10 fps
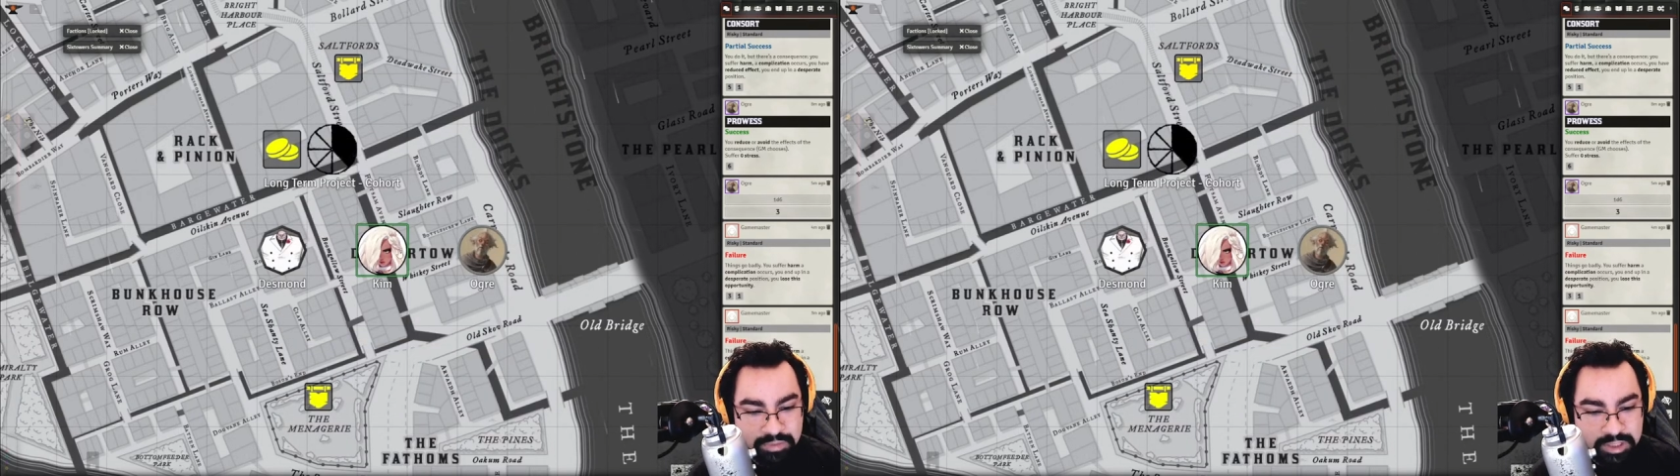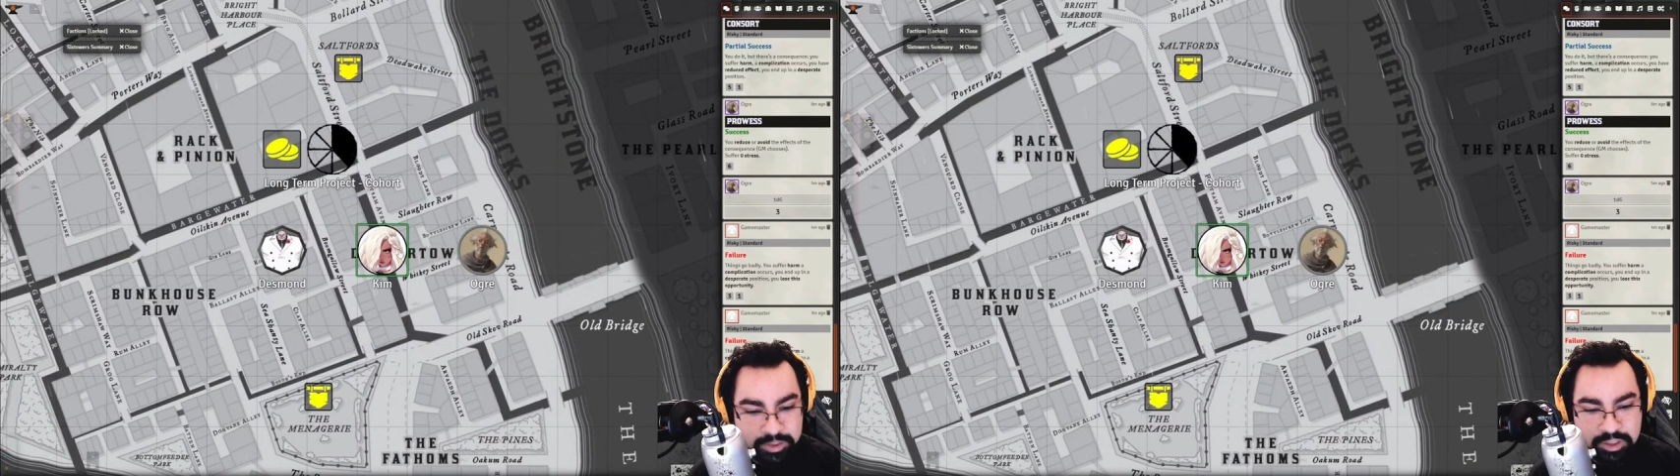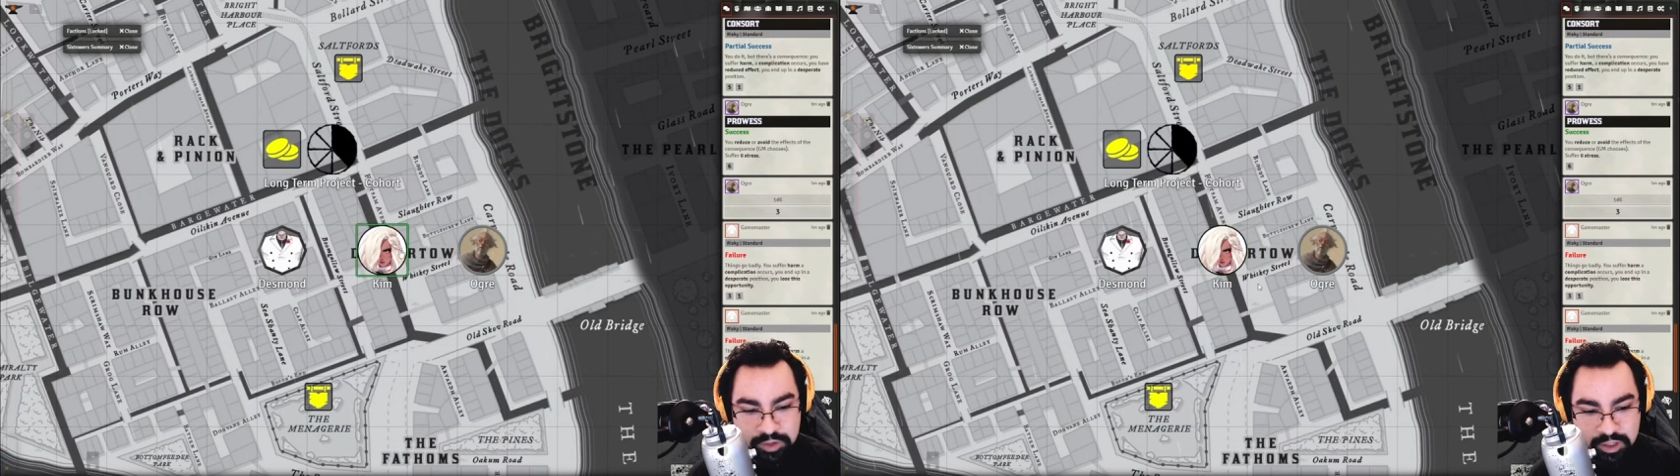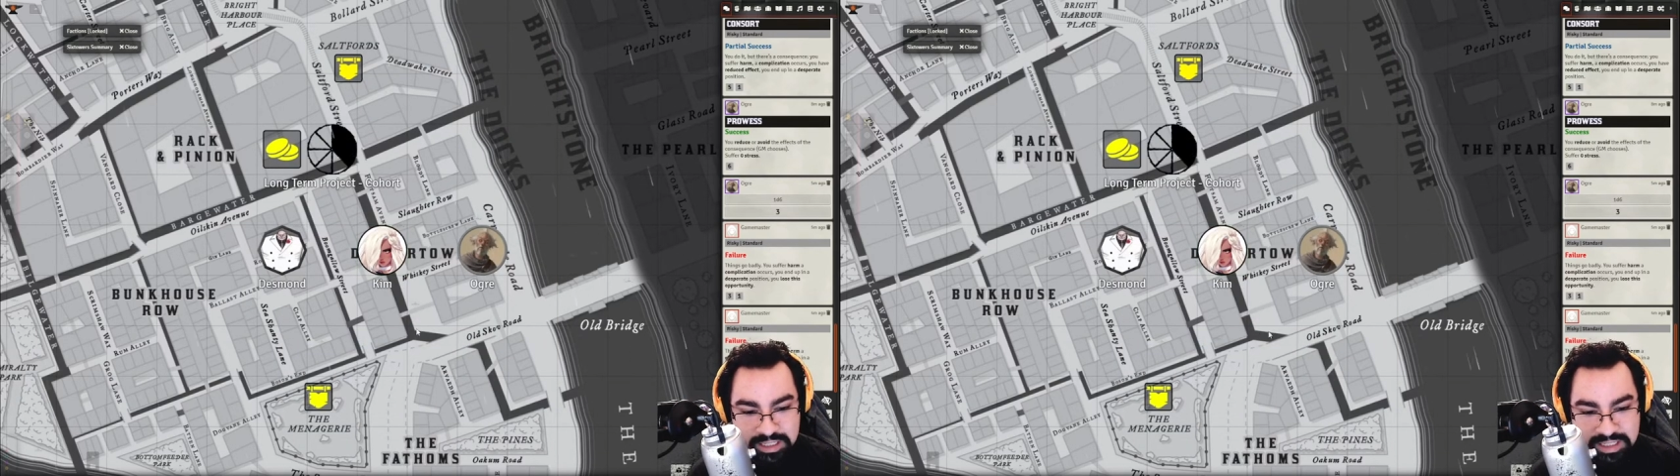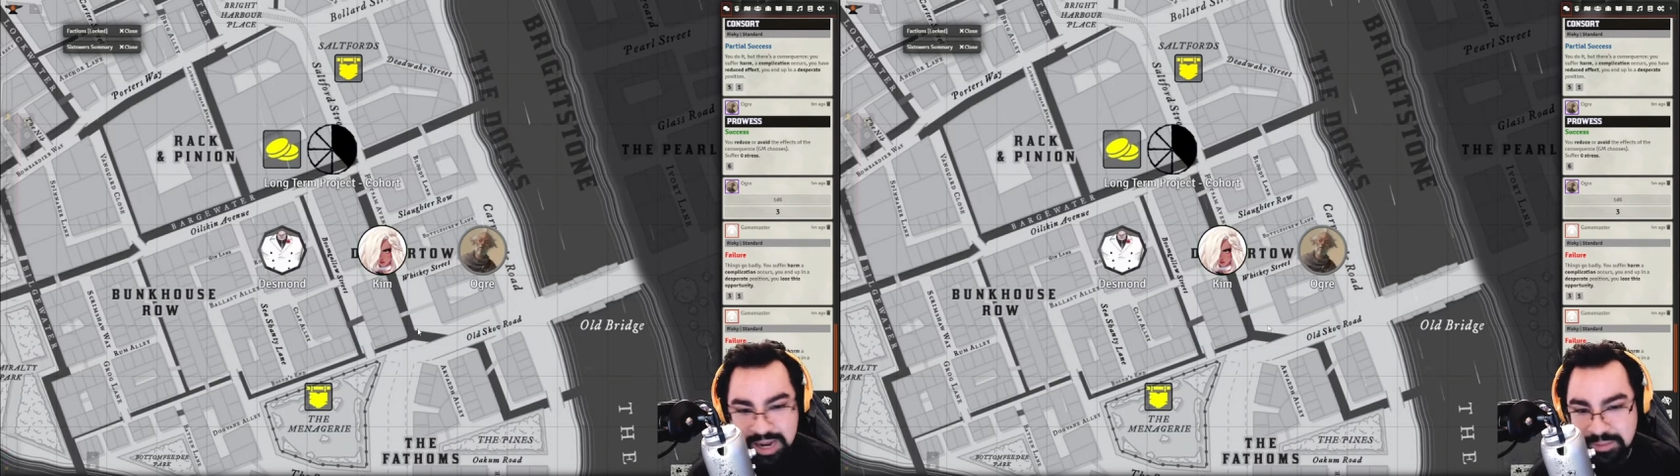especially if you're going to
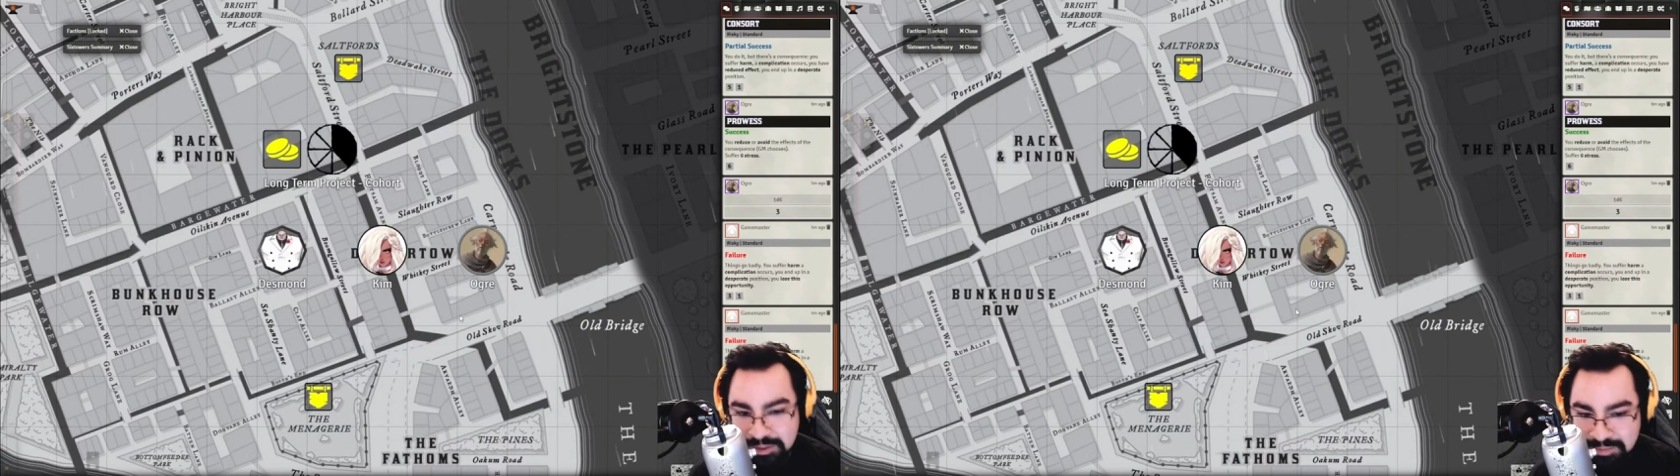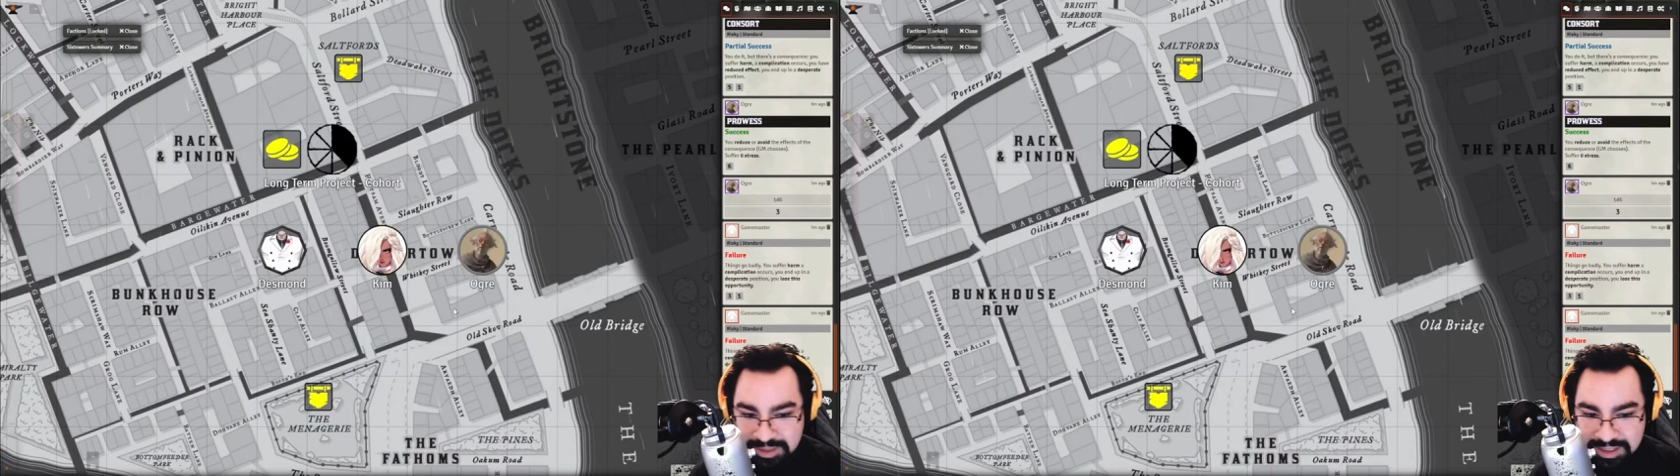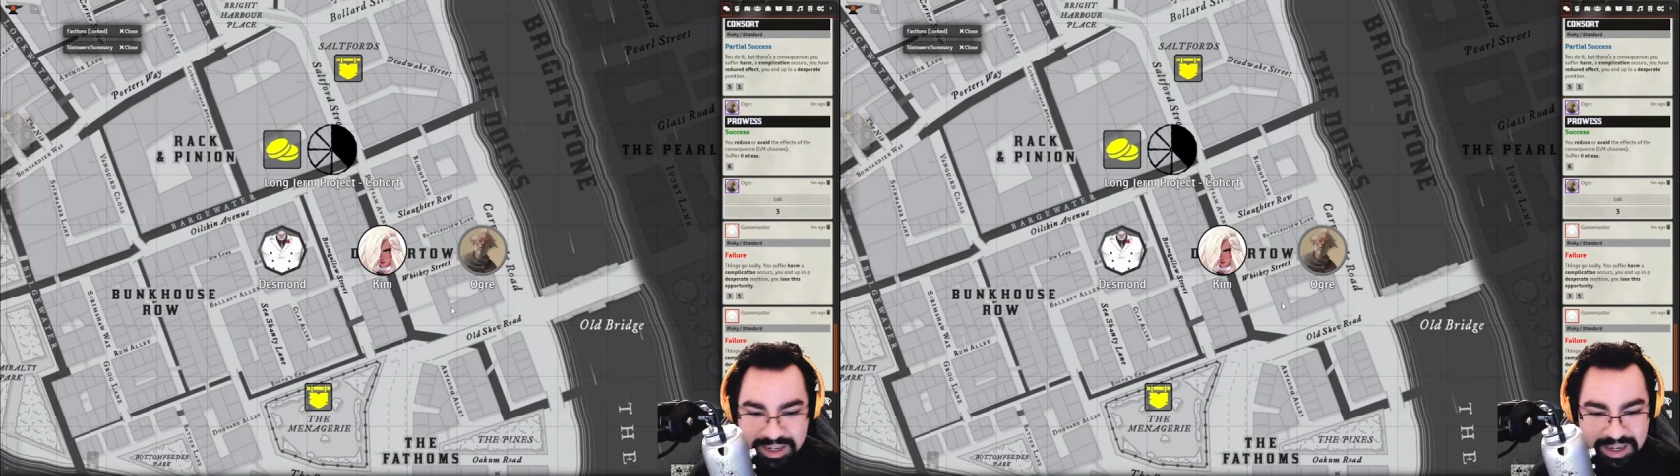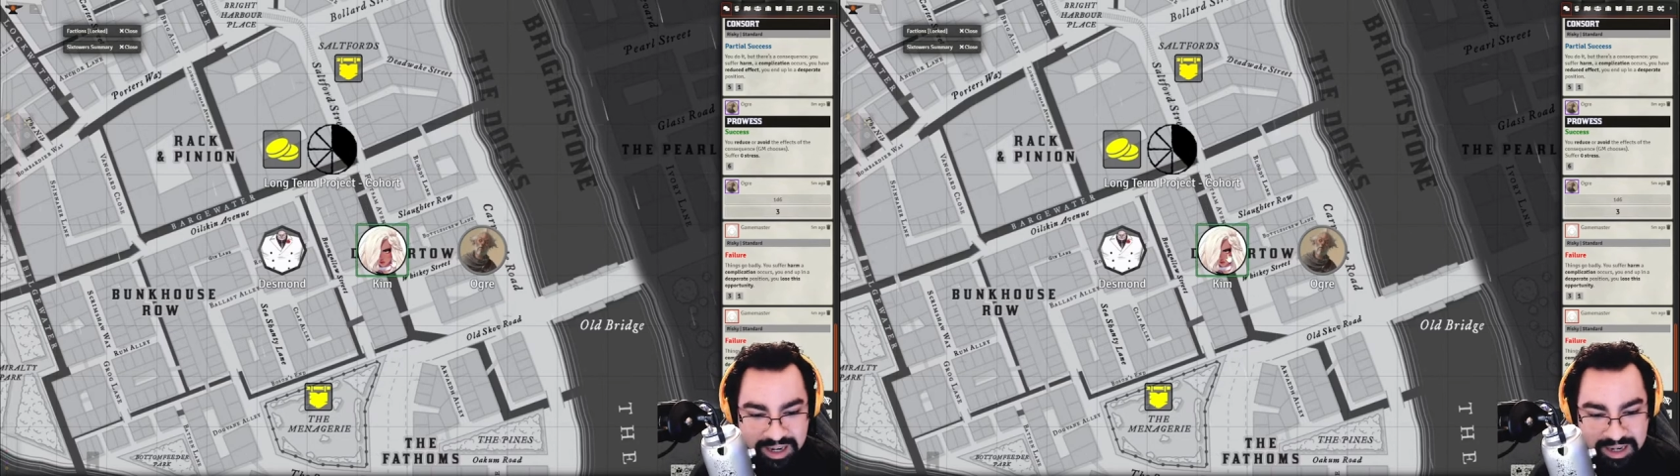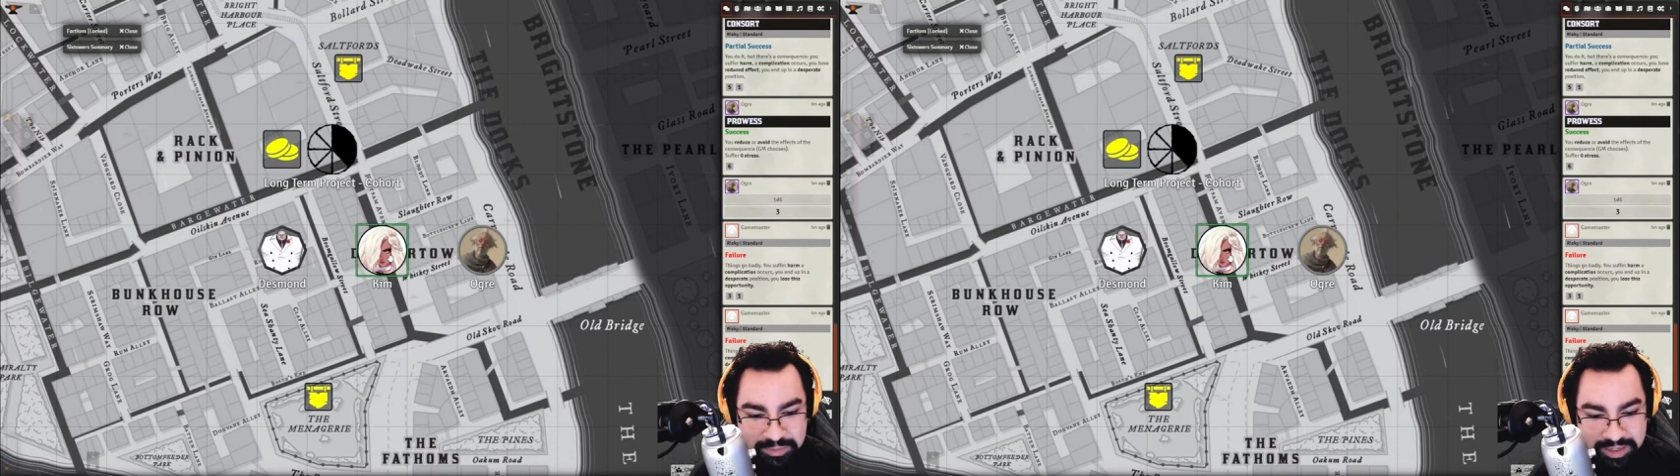get stabbed.
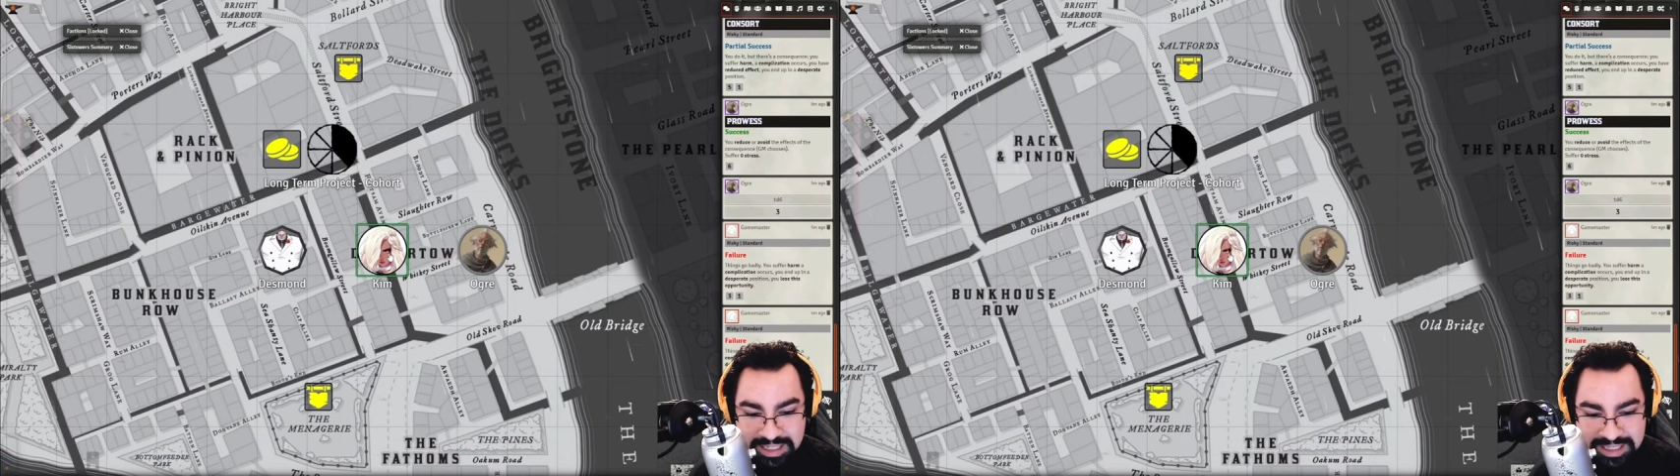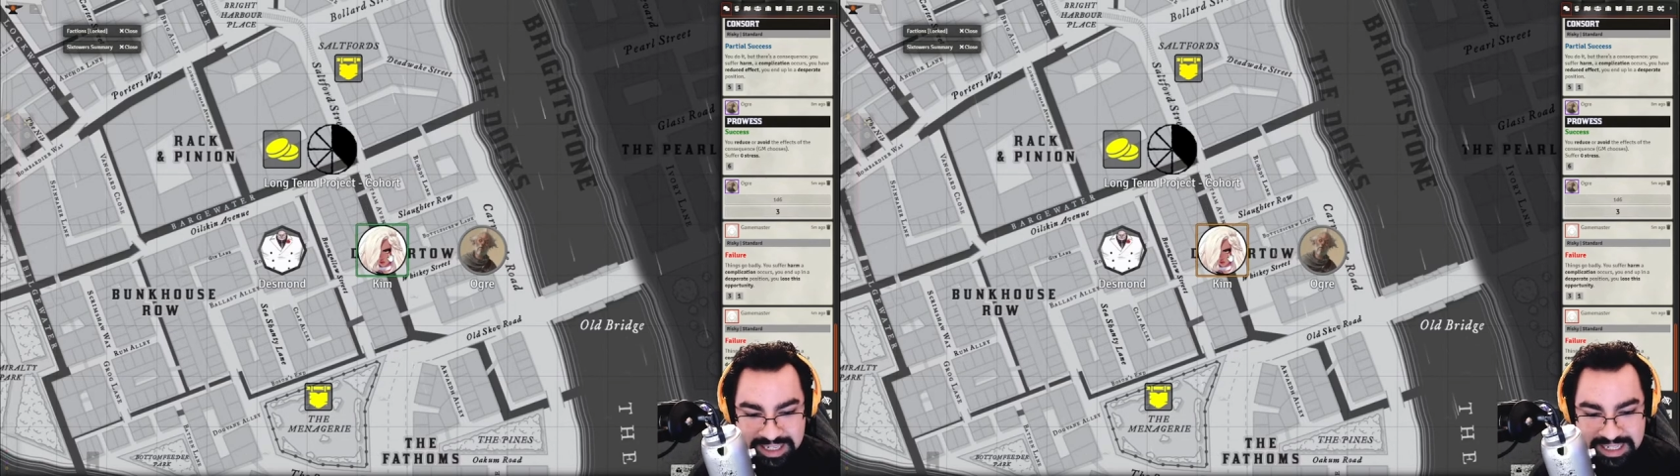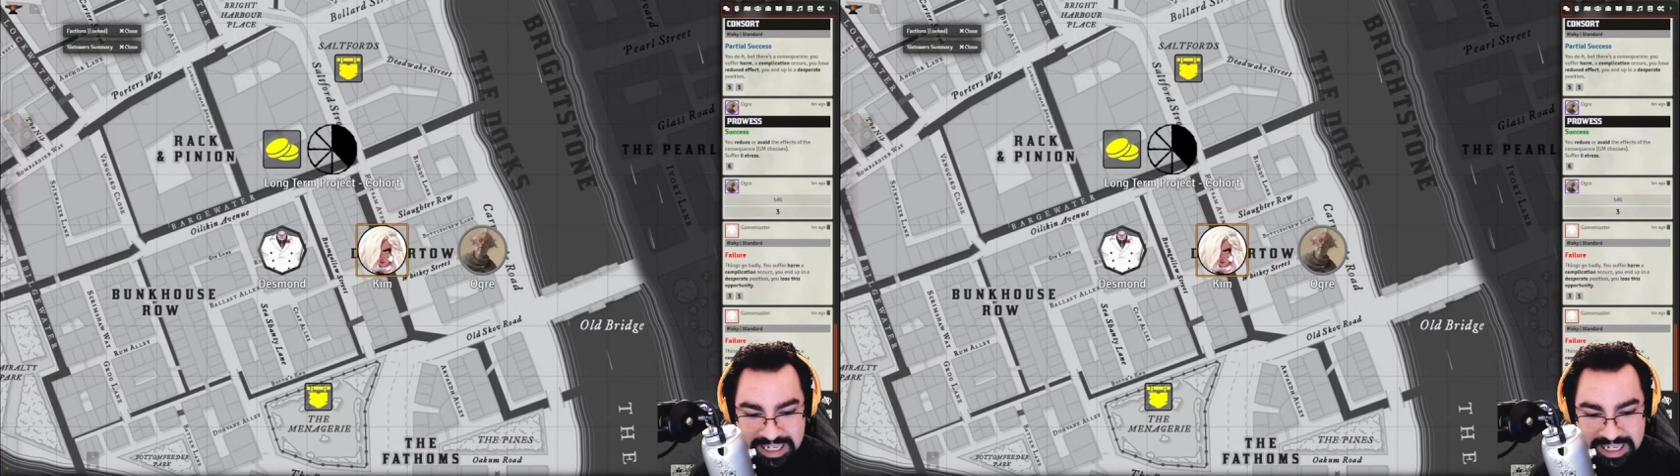The nice thing is,